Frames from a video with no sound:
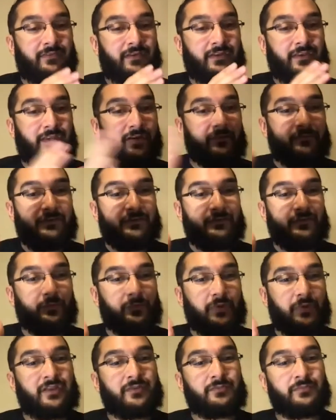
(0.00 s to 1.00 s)
enough in your
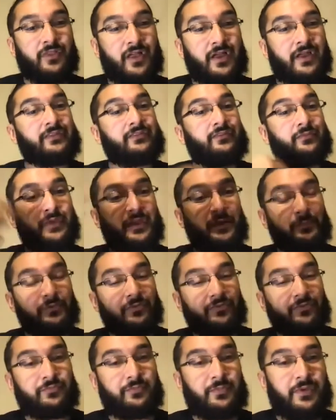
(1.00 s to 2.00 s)
bottom line to be able to
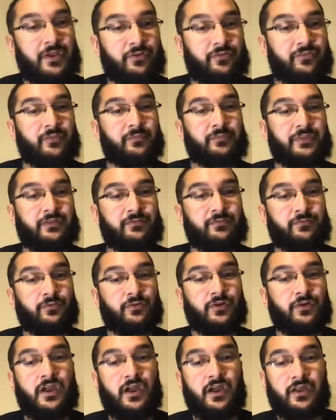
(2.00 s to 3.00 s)
spare something for
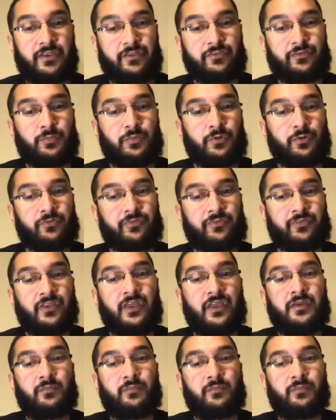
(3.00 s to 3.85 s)
another person,